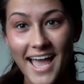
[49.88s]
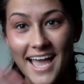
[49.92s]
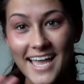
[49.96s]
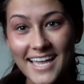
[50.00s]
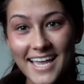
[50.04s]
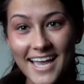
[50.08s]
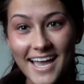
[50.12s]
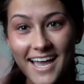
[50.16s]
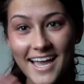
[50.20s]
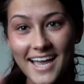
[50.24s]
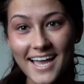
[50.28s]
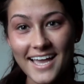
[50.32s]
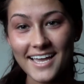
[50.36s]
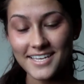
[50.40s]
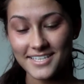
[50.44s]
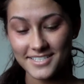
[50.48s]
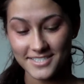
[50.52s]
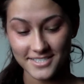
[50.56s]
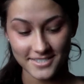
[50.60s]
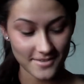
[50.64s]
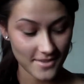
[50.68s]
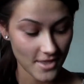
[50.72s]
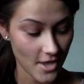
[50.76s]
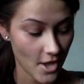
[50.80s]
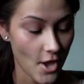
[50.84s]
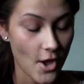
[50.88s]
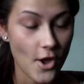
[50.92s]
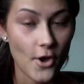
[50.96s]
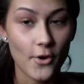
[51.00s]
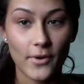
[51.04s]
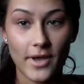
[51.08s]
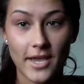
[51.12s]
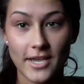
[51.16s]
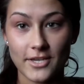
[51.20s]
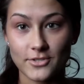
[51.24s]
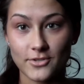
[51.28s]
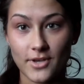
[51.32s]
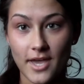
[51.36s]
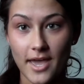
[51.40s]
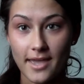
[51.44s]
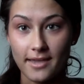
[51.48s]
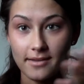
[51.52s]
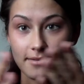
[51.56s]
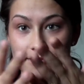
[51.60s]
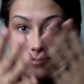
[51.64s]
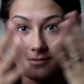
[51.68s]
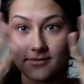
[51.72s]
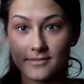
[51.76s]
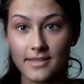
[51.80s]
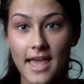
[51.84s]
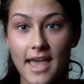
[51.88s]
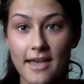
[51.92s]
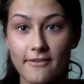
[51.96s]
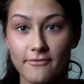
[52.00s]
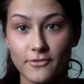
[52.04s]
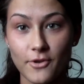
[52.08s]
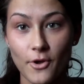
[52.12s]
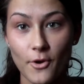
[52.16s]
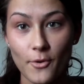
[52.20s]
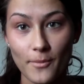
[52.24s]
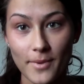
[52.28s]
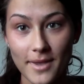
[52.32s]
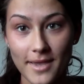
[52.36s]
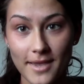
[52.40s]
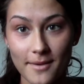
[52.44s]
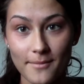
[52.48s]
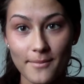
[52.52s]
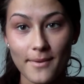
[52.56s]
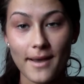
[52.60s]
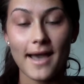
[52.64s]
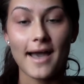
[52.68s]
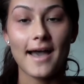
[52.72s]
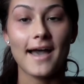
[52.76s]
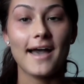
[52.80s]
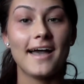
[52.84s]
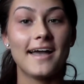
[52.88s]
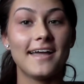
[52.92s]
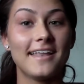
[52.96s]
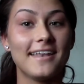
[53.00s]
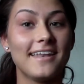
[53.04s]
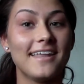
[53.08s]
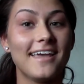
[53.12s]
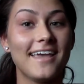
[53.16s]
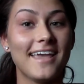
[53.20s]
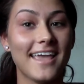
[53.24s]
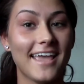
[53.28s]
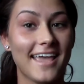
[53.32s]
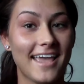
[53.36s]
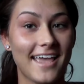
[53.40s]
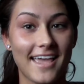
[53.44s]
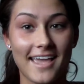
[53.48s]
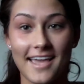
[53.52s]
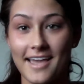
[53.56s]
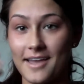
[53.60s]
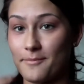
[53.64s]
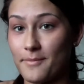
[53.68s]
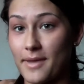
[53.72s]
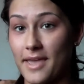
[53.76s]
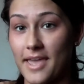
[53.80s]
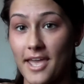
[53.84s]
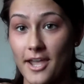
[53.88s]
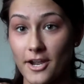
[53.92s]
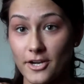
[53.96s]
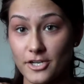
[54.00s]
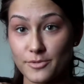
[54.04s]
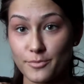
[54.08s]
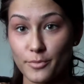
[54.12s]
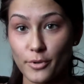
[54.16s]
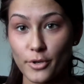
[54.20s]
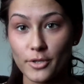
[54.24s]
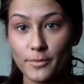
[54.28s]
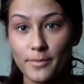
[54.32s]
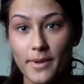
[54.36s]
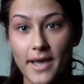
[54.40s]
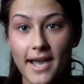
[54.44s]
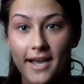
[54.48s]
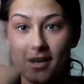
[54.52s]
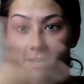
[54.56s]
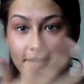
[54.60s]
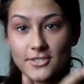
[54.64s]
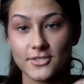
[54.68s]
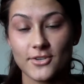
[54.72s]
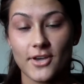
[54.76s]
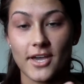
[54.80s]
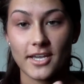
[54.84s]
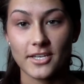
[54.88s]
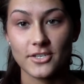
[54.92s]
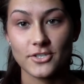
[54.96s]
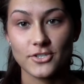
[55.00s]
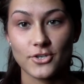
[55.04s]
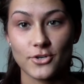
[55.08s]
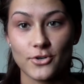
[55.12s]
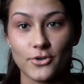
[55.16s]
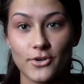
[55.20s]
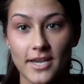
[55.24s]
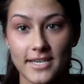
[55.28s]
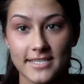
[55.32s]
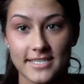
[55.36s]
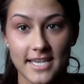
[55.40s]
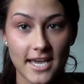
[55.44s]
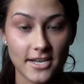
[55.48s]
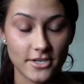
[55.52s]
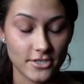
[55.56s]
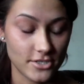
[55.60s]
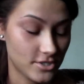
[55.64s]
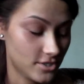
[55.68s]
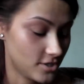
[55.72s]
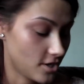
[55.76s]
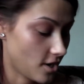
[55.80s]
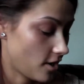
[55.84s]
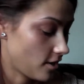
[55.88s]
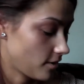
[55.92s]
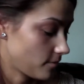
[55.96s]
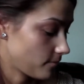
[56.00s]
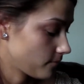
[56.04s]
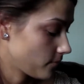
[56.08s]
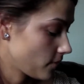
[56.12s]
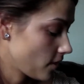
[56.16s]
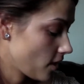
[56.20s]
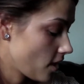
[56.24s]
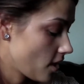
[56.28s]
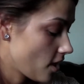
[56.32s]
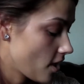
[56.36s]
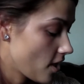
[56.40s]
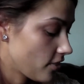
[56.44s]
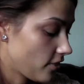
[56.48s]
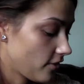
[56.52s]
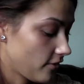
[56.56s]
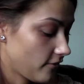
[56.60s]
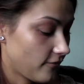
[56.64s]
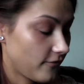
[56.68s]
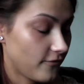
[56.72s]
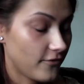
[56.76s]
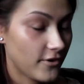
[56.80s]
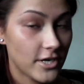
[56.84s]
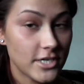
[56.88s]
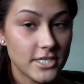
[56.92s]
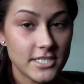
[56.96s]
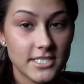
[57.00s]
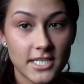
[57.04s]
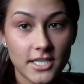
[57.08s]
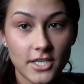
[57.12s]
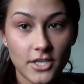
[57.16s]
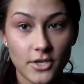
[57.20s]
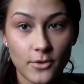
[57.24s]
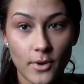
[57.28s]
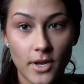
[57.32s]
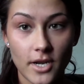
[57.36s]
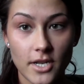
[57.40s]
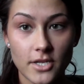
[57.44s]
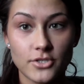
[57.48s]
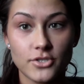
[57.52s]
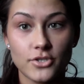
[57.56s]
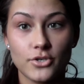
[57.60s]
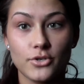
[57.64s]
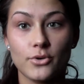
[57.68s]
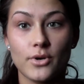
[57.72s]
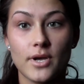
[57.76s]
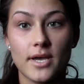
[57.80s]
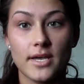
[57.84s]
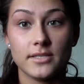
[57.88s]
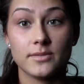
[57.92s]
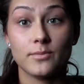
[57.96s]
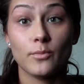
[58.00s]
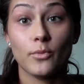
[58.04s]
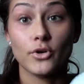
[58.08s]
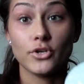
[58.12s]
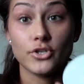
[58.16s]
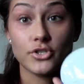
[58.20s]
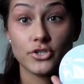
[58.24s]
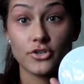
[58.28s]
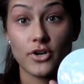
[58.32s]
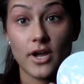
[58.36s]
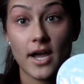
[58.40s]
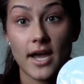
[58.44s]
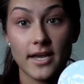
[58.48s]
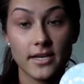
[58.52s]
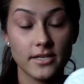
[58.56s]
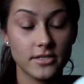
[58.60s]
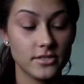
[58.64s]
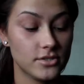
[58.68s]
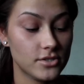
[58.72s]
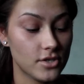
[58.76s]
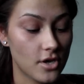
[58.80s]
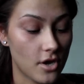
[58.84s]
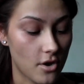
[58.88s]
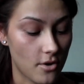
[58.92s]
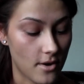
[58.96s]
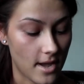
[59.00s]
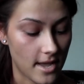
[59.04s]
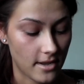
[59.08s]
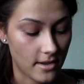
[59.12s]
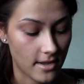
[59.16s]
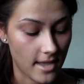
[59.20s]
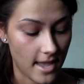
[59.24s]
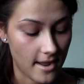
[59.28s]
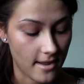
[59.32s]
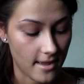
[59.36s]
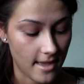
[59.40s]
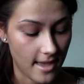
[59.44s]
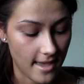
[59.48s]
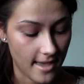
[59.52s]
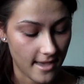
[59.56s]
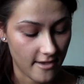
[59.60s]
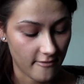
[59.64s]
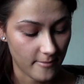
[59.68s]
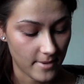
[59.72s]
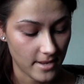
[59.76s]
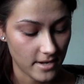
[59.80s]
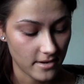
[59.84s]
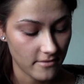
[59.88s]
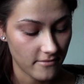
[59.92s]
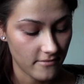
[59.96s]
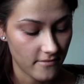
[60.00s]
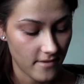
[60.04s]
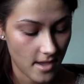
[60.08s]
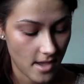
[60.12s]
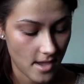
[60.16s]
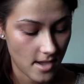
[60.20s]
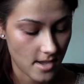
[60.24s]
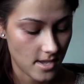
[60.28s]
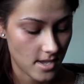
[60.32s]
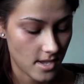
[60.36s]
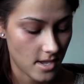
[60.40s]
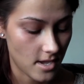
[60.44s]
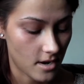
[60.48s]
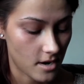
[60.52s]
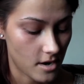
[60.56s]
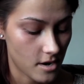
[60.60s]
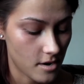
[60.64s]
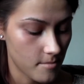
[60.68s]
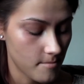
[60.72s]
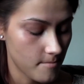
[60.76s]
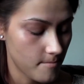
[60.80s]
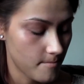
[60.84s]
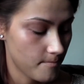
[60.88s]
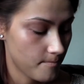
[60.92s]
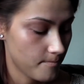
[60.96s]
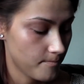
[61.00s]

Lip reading: Hi guys! Okay, so I have no makeup on and my hair is pulled back so I can show you guys how to start. The first thing you want to do is moisturize. So I have my Nivea here.